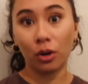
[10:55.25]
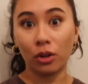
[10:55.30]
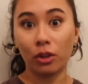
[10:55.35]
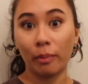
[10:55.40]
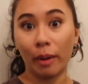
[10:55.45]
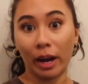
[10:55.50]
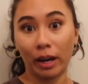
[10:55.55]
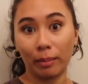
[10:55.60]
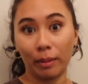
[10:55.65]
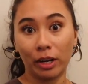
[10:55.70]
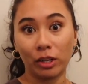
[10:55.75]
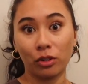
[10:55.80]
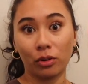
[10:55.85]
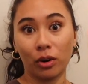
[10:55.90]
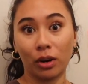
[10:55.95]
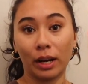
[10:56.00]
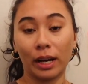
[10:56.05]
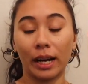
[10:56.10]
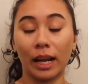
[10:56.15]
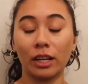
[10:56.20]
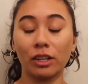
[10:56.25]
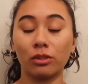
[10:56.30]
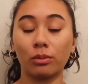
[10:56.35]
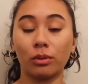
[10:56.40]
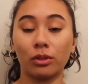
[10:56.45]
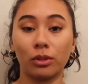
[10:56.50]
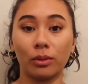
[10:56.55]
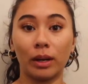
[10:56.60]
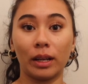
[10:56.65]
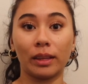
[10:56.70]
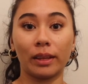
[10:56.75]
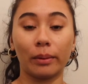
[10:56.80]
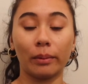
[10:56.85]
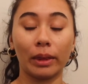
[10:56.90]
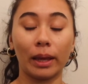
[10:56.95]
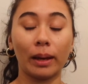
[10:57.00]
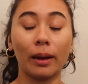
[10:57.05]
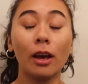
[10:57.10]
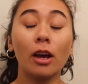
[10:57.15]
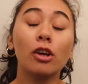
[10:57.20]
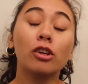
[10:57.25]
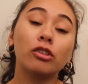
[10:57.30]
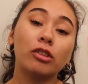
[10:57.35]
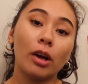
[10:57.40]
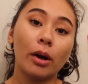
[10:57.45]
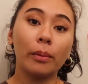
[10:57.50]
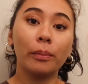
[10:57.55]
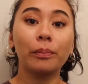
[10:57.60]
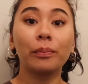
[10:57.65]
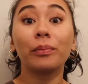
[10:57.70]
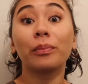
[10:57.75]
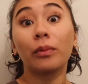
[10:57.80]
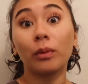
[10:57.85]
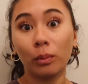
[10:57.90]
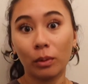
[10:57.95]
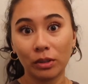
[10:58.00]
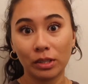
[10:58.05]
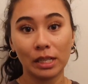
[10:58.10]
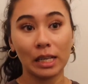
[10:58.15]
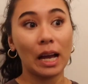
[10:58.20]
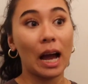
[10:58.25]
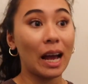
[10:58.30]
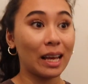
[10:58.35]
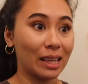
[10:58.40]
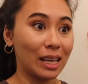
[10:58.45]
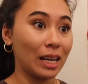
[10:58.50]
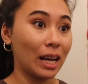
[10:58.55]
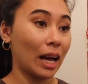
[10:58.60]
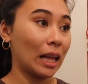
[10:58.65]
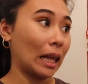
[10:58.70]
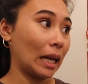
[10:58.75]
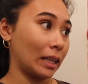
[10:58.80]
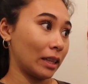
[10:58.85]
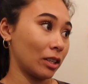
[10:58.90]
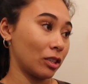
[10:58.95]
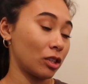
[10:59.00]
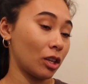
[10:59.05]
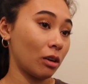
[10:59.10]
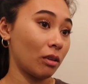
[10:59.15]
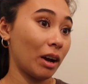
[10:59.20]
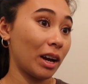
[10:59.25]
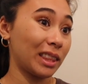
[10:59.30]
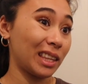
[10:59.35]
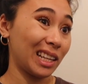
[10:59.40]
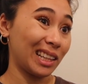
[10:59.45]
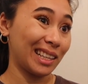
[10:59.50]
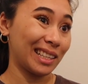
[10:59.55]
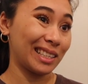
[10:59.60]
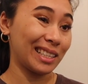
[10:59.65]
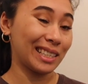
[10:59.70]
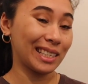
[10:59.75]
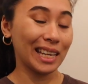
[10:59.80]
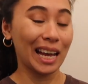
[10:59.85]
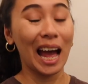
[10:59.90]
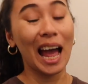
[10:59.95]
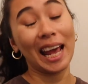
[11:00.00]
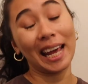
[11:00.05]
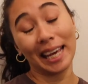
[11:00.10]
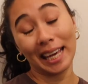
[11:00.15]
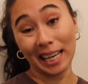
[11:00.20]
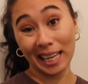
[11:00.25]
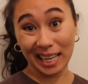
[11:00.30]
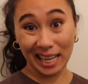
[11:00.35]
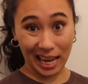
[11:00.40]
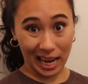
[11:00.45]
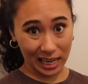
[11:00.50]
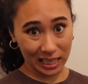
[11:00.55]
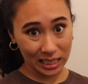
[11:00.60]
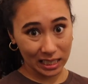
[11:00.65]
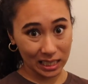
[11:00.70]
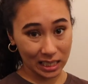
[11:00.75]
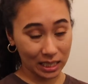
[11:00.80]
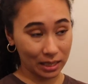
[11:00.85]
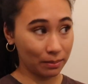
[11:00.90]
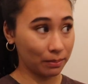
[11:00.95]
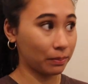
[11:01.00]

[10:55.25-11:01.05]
go in the back of my drawer and I just won't do anything with it. So, we'll see. I think I like this though. I think this is a yes.